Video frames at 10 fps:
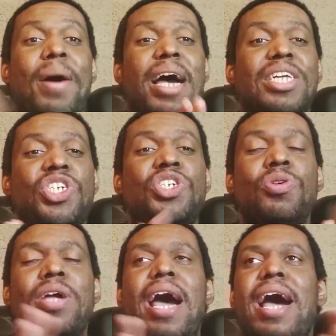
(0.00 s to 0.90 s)
but
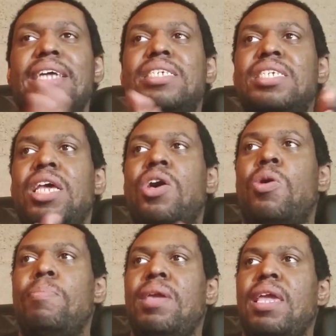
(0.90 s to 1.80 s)
you guys
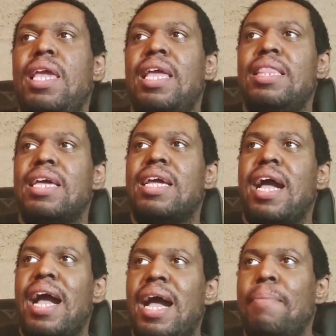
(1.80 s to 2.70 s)
tell me in the
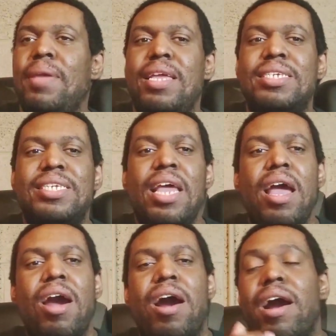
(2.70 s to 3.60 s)
comments,
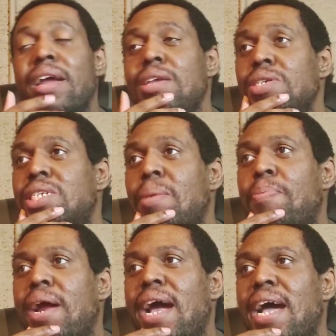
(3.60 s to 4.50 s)
are you
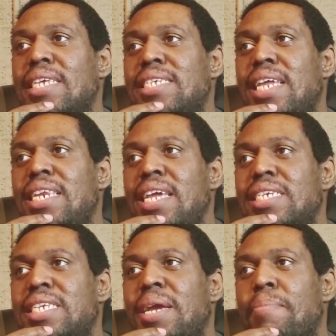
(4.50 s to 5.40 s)
surprised that
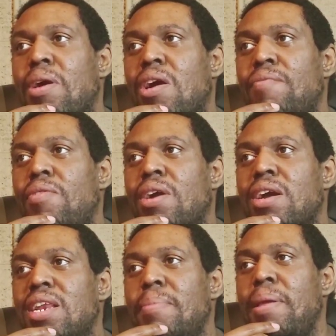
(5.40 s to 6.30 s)
Disney and Marvel are
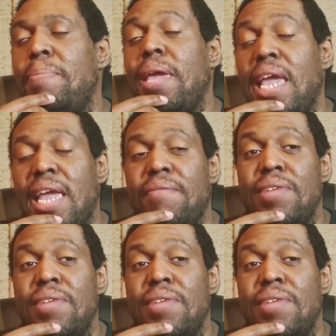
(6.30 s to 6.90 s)
going to be paying